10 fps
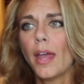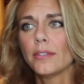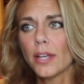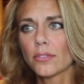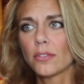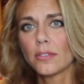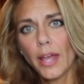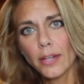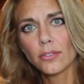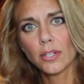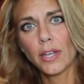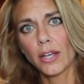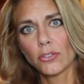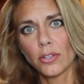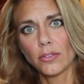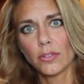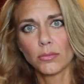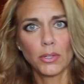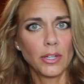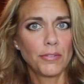And text-to-text connections
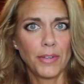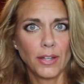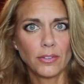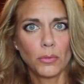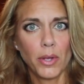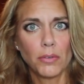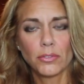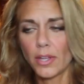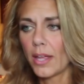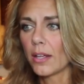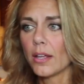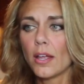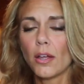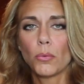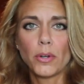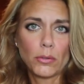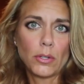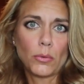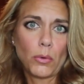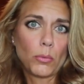is really a fancy way of saying
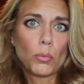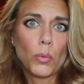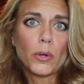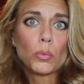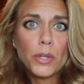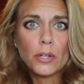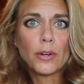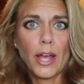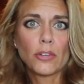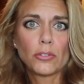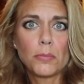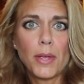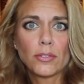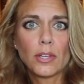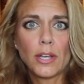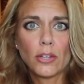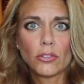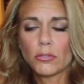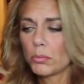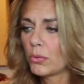when a reader actually makes
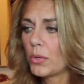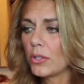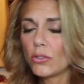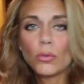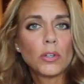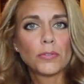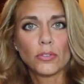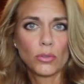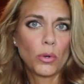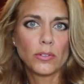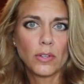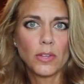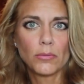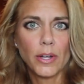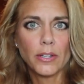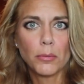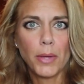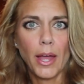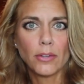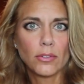connections between two different stories that they've read in the
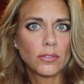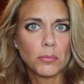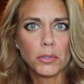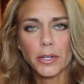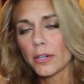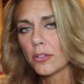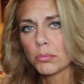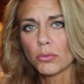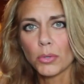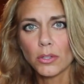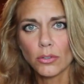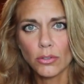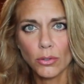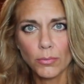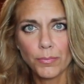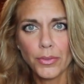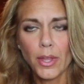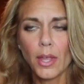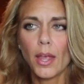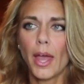past, the similarities between the two.
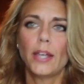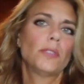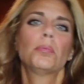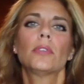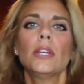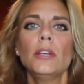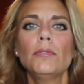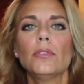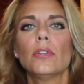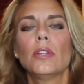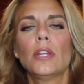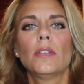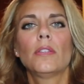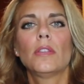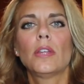And it's believed in